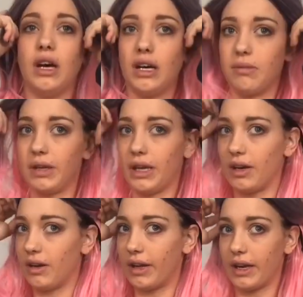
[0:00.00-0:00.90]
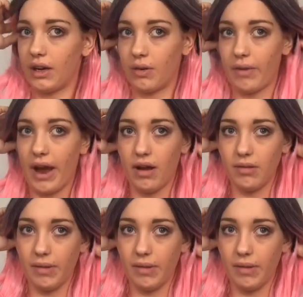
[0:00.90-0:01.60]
up here, like around